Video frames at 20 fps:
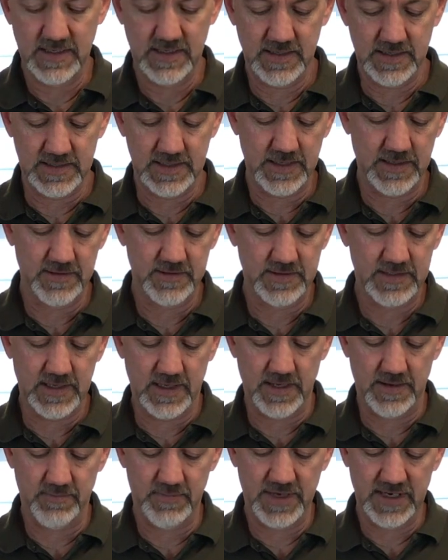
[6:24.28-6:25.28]
because I used a
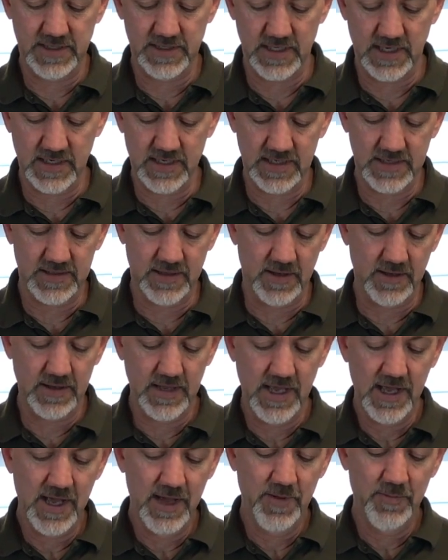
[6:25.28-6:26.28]
big chunky salt,
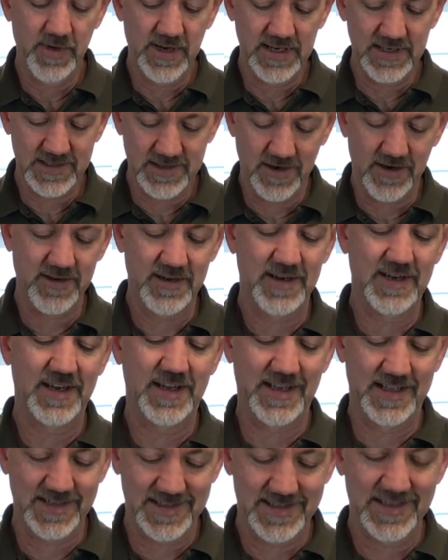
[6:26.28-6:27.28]
but it's starting to
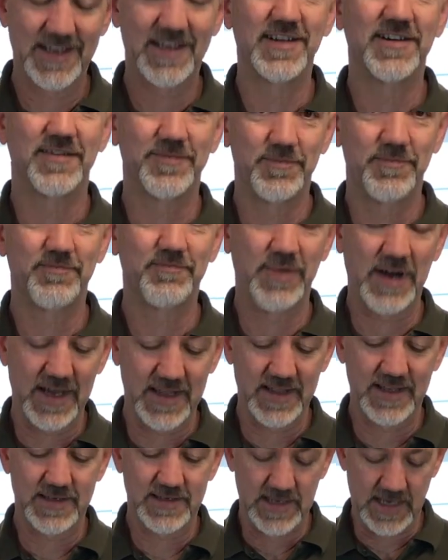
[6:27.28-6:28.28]
get stickier by
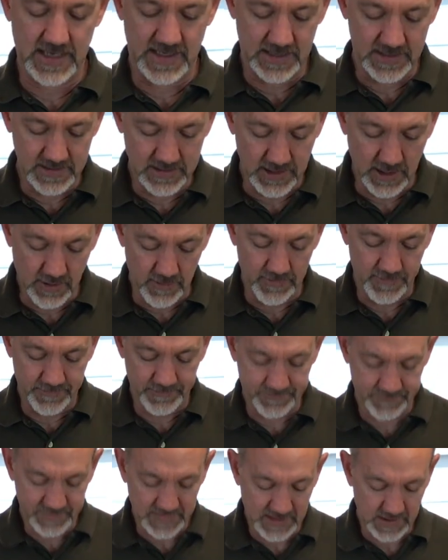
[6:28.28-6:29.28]
the second. So
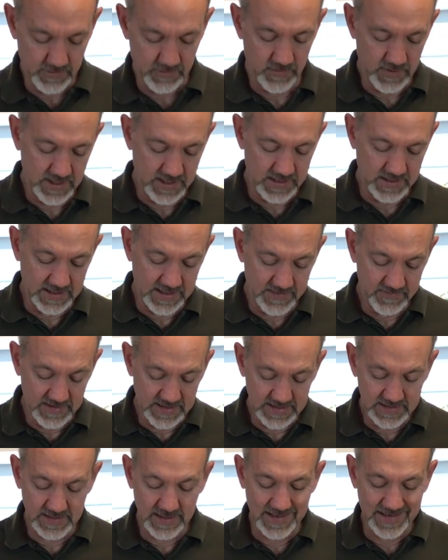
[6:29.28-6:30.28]
we're going to leave
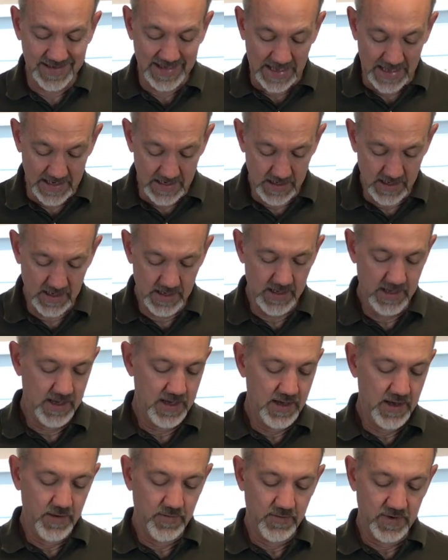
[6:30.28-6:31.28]
this again.
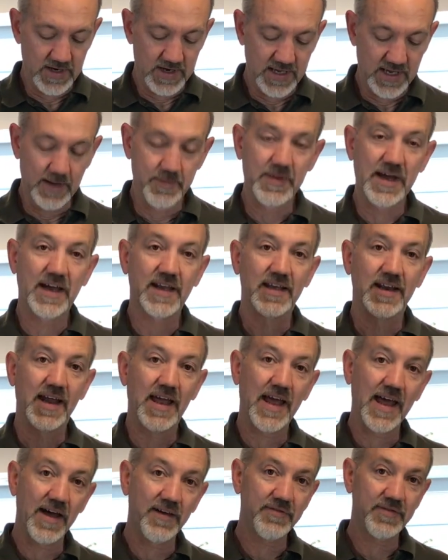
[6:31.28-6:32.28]
We're going to come back in
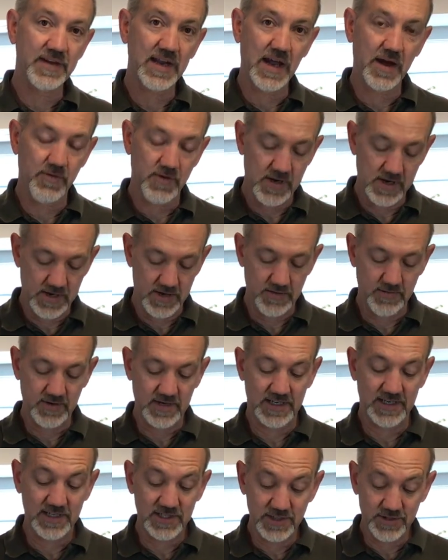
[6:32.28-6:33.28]
a half an hour. We're
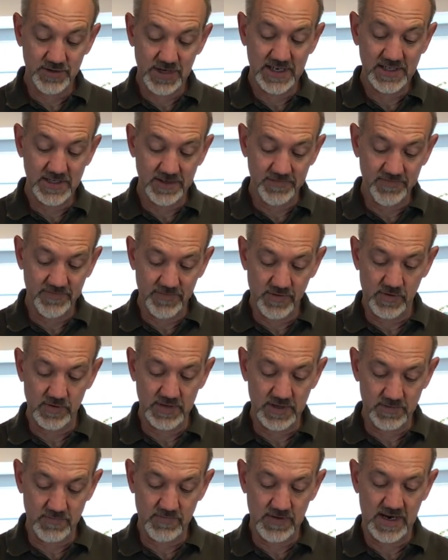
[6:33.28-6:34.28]
going to stretch and fold
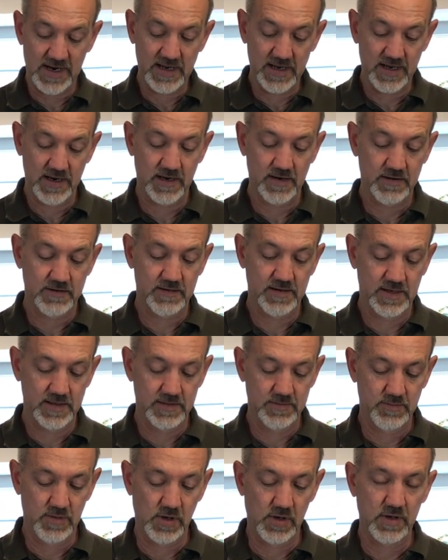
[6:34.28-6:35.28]
it right here in the
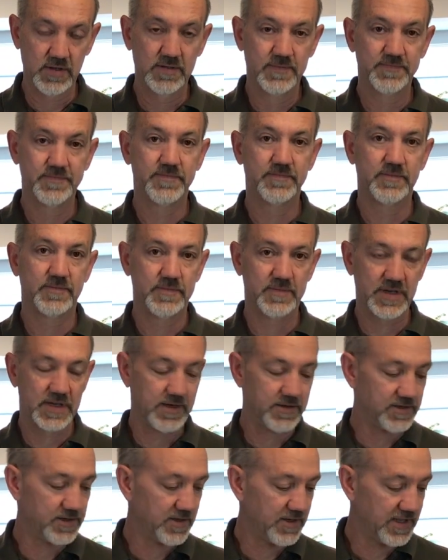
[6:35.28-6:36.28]
bowl. But I'll
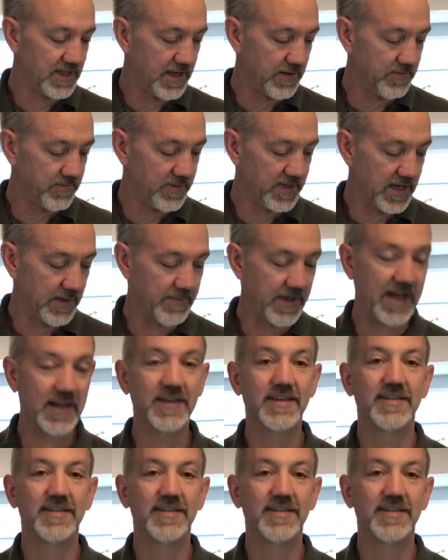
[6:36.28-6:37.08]
show you that when we come back.